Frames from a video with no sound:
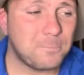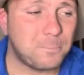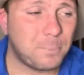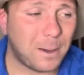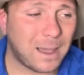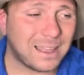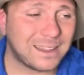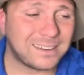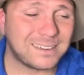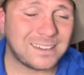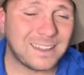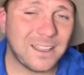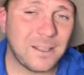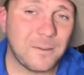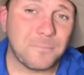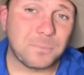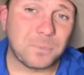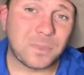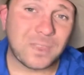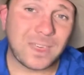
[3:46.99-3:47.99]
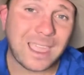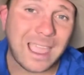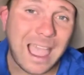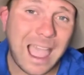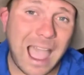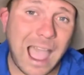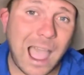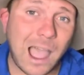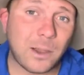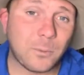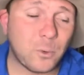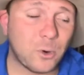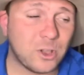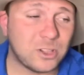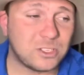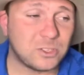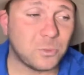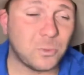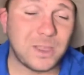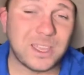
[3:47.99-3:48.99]
but they are
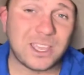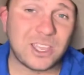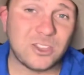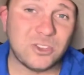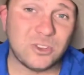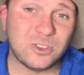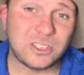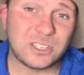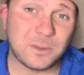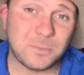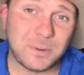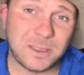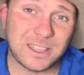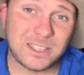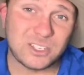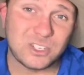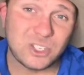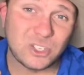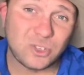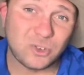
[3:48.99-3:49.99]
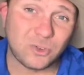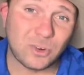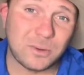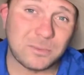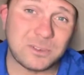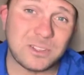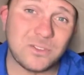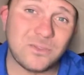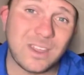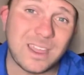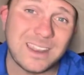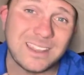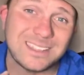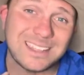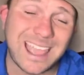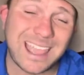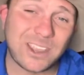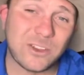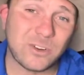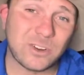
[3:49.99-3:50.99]
words that we can use to be as descriptive and as
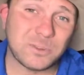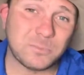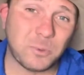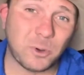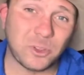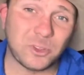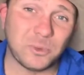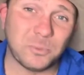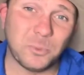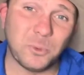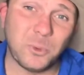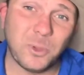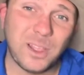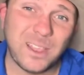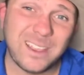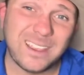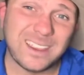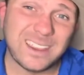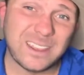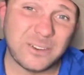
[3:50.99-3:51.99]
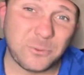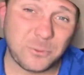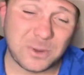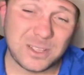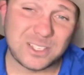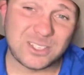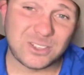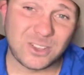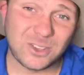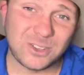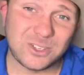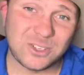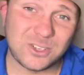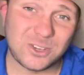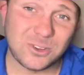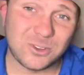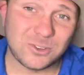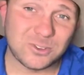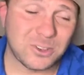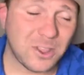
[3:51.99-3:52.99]
accurate as possible if we so
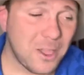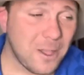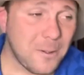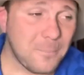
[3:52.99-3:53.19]
choose.